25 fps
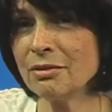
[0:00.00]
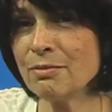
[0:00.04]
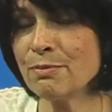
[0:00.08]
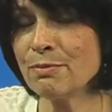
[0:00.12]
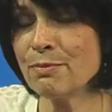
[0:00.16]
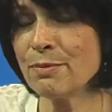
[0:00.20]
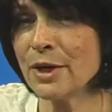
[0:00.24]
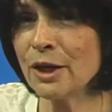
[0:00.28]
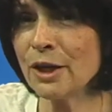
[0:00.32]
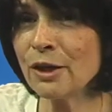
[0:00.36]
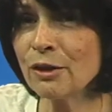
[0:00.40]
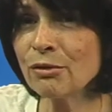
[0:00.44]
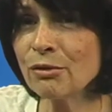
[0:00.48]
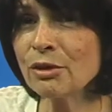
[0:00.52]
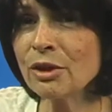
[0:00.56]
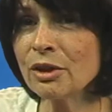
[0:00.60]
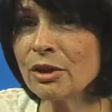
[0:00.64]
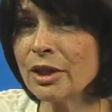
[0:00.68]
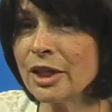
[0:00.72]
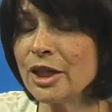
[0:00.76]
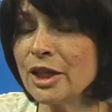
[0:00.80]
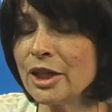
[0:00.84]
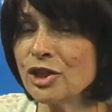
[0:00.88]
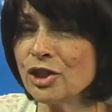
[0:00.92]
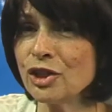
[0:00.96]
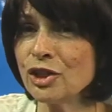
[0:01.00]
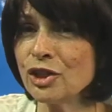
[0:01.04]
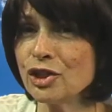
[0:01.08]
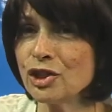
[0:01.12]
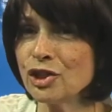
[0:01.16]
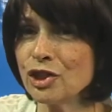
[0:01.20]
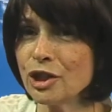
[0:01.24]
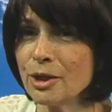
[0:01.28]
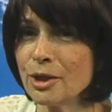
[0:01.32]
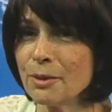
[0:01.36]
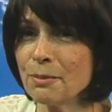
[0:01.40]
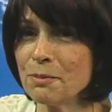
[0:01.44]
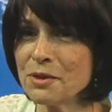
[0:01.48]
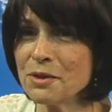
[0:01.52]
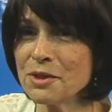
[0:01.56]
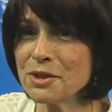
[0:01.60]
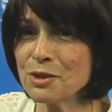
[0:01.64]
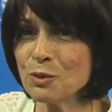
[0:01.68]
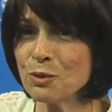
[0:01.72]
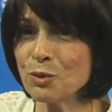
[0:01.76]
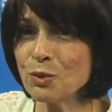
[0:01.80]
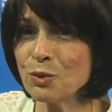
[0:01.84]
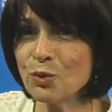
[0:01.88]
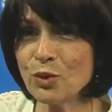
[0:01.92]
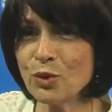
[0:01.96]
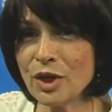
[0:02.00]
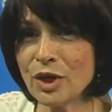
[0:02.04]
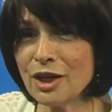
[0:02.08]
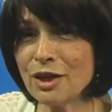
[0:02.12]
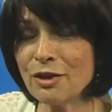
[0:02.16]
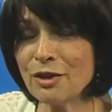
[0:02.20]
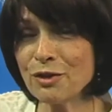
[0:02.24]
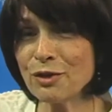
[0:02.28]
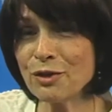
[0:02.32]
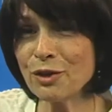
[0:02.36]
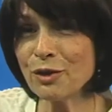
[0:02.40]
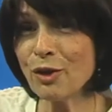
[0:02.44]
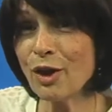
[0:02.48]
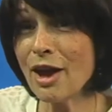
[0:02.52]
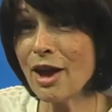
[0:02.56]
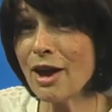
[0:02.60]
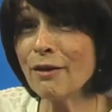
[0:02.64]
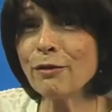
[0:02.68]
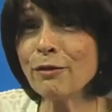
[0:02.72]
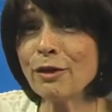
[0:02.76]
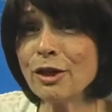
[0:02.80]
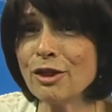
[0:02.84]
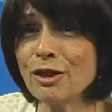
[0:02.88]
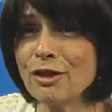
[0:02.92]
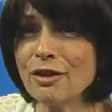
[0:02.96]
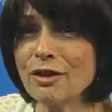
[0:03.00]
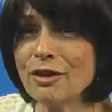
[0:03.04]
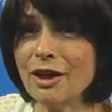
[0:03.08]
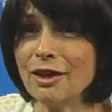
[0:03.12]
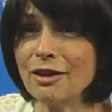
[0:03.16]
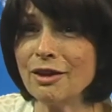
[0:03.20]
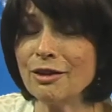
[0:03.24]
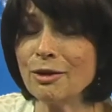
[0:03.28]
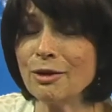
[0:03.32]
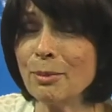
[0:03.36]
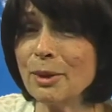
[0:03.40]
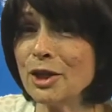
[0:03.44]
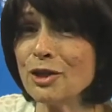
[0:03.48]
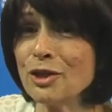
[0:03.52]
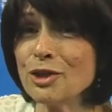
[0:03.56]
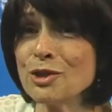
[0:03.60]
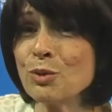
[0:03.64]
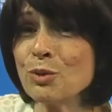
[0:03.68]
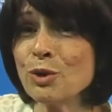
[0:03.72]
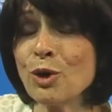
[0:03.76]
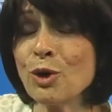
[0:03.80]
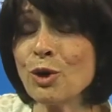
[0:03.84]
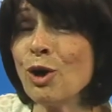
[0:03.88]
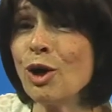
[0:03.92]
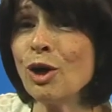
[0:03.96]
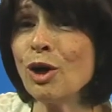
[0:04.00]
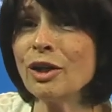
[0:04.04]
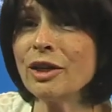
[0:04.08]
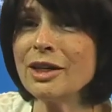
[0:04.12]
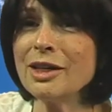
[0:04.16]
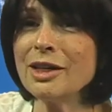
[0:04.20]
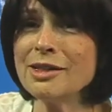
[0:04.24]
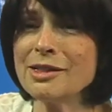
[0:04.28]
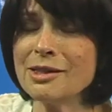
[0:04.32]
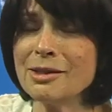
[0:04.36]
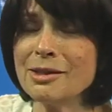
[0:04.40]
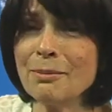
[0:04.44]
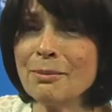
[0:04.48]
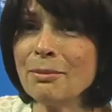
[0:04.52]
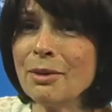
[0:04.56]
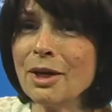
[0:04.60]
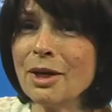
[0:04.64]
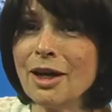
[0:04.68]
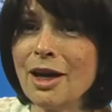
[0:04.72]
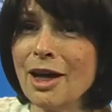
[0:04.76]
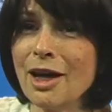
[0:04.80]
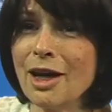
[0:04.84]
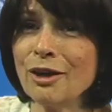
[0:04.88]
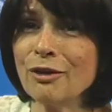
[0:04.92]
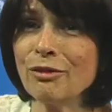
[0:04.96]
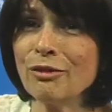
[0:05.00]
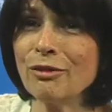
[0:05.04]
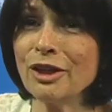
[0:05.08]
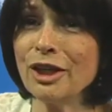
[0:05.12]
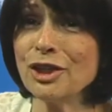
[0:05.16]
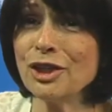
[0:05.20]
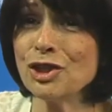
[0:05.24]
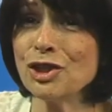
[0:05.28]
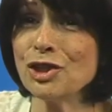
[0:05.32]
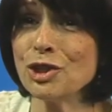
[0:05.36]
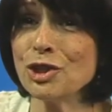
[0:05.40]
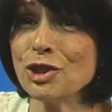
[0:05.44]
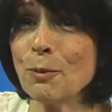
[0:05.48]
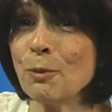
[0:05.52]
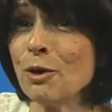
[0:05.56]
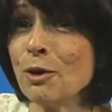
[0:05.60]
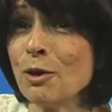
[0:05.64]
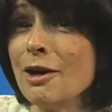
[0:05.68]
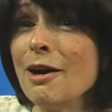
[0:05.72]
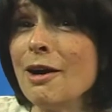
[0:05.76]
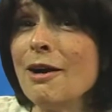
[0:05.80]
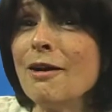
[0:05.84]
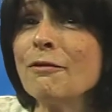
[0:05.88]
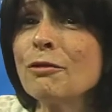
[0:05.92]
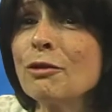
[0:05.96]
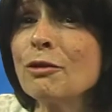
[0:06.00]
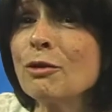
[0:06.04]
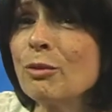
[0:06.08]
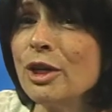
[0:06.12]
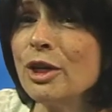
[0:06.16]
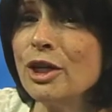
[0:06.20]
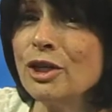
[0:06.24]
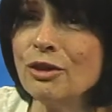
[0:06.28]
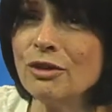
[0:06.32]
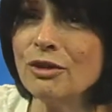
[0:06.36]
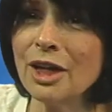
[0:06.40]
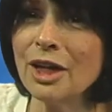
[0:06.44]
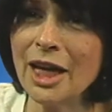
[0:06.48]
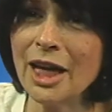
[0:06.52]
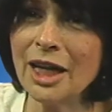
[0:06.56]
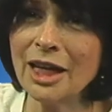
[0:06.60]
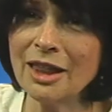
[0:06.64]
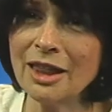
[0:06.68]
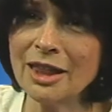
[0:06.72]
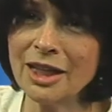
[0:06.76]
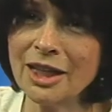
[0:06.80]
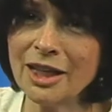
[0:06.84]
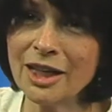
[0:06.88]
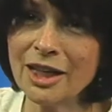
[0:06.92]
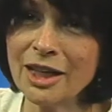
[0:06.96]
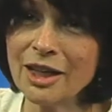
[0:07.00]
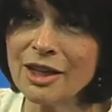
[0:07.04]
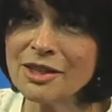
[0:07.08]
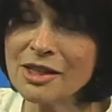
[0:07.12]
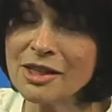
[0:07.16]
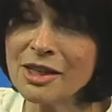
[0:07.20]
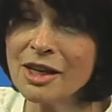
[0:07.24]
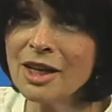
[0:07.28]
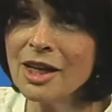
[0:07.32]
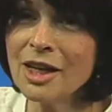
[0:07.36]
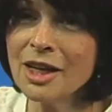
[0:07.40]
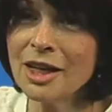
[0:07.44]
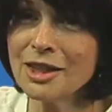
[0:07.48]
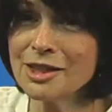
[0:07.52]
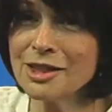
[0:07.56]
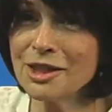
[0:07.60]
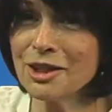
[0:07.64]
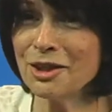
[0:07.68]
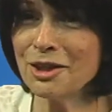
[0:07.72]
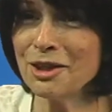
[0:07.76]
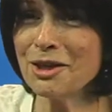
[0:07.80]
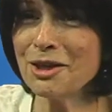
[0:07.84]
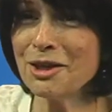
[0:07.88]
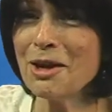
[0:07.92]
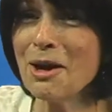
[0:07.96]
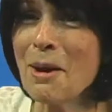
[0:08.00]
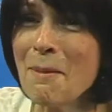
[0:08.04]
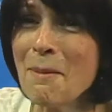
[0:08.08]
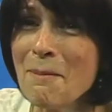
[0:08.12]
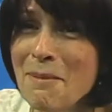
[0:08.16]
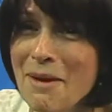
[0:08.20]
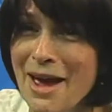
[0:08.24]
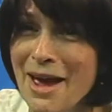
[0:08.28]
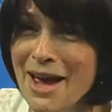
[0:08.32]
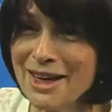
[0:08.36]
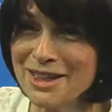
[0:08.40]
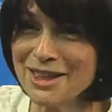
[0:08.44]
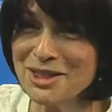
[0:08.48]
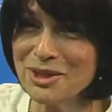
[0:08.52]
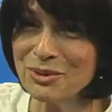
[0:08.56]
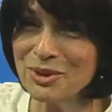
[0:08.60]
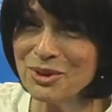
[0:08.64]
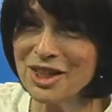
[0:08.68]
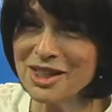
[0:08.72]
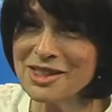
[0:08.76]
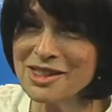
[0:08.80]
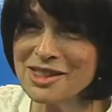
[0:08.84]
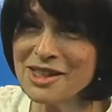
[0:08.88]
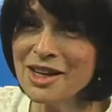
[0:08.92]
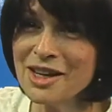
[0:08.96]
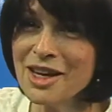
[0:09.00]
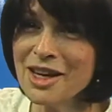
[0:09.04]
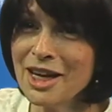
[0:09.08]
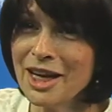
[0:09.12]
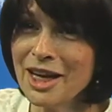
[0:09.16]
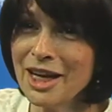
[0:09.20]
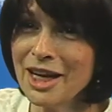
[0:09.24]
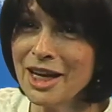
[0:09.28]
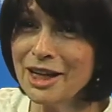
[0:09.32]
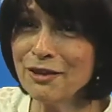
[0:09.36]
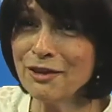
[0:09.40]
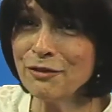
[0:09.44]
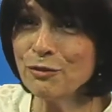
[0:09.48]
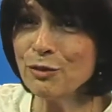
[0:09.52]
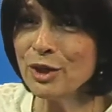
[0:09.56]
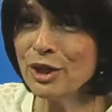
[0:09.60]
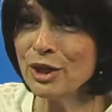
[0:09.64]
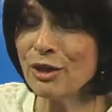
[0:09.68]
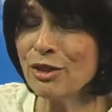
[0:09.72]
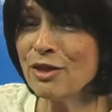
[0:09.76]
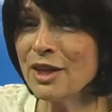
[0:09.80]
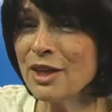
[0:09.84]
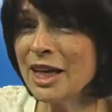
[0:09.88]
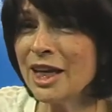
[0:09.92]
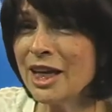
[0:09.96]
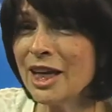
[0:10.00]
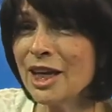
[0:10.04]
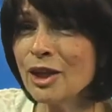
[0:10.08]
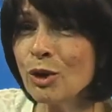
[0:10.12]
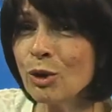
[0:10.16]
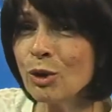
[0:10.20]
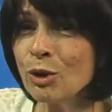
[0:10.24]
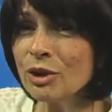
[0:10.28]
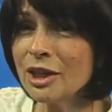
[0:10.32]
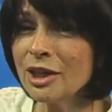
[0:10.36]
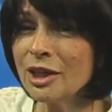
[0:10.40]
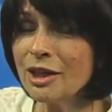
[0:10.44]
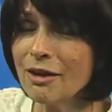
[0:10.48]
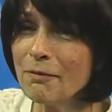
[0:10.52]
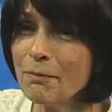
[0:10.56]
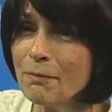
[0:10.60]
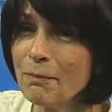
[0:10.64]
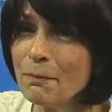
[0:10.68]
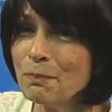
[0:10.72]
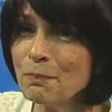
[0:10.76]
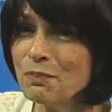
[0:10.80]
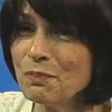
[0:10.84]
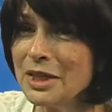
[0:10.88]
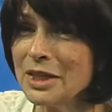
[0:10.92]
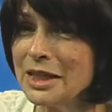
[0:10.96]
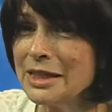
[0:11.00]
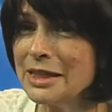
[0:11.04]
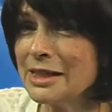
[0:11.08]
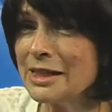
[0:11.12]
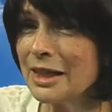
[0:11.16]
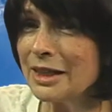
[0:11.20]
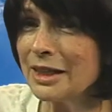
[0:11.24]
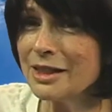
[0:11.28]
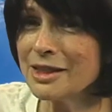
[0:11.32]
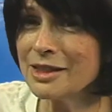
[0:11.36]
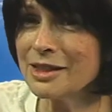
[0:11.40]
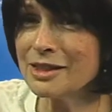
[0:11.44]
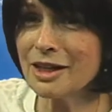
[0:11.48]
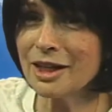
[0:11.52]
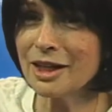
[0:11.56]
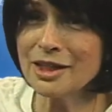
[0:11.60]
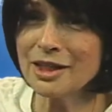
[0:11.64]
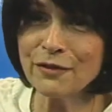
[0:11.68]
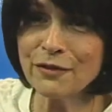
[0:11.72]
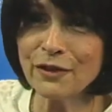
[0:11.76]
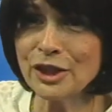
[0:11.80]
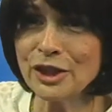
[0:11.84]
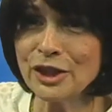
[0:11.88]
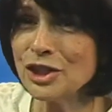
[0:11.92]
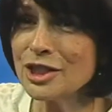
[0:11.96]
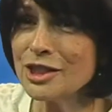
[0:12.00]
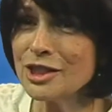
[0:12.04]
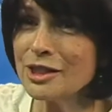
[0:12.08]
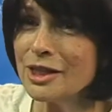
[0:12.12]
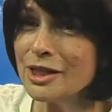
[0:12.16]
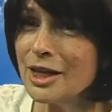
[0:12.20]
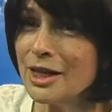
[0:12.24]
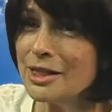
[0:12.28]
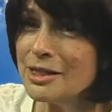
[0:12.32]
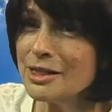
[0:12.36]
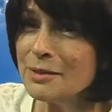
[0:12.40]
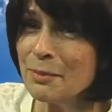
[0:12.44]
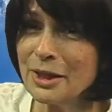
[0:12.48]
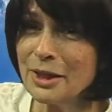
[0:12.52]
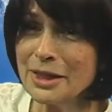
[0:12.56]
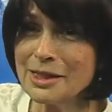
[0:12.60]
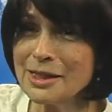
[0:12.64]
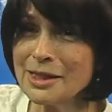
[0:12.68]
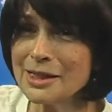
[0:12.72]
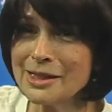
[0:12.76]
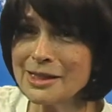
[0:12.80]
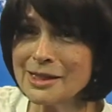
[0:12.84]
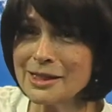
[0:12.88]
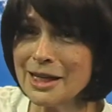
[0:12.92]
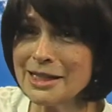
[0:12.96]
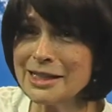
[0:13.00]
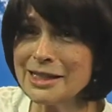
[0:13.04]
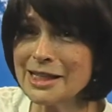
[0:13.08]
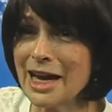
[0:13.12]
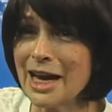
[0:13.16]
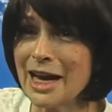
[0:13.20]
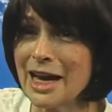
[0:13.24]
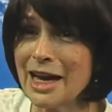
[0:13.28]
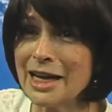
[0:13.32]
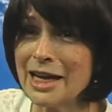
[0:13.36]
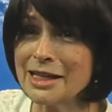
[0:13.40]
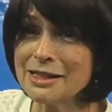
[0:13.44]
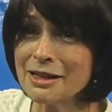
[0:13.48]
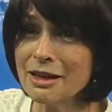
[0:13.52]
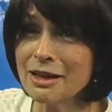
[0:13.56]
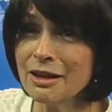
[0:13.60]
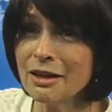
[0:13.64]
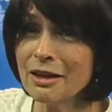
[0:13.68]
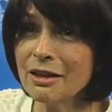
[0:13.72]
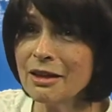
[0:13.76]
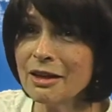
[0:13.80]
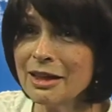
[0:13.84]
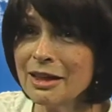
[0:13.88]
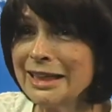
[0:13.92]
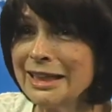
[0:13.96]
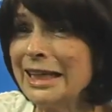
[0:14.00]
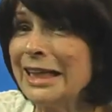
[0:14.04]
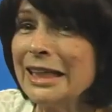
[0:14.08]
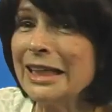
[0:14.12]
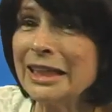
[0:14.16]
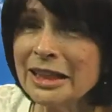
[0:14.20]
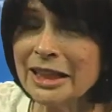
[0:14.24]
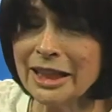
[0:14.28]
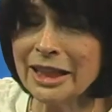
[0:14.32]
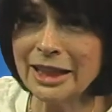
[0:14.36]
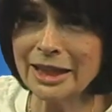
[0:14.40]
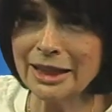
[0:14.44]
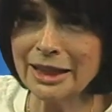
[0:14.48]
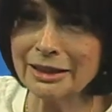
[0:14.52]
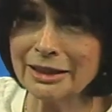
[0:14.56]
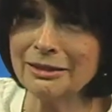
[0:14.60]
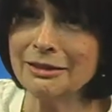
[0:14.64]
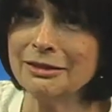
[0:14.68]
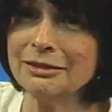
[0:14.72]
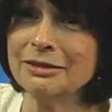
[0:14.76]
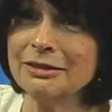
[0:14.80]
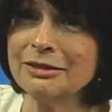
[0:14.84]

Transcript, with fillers: better relationships with everything, because we're all in a symbiotic relationship. Whatever we do to anything else, it's going to come back to us. And if we're thinking only of insecticides, fungicides, pesticides as killing